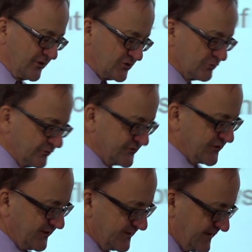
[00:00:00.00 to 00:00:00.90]
virtual
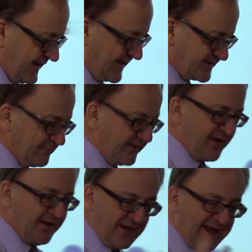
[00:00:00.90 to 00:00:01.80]
certainty had to be
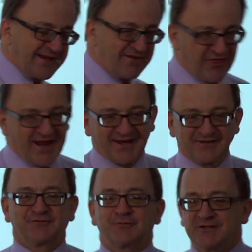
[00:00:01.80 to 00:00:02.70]
there. You had to have that
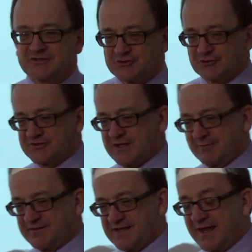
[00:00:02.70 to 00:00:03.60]
letter from the insurance
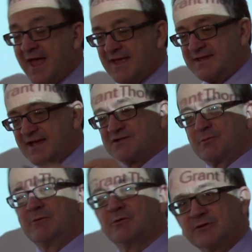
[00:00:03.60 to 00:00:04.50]
company saying, yes,
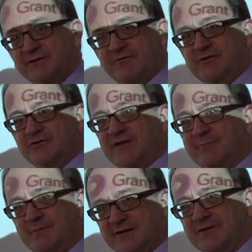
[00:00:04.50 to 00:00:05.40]
we will give you
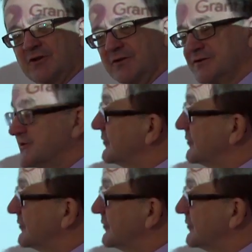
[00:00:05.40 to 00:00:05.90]
ten million dollars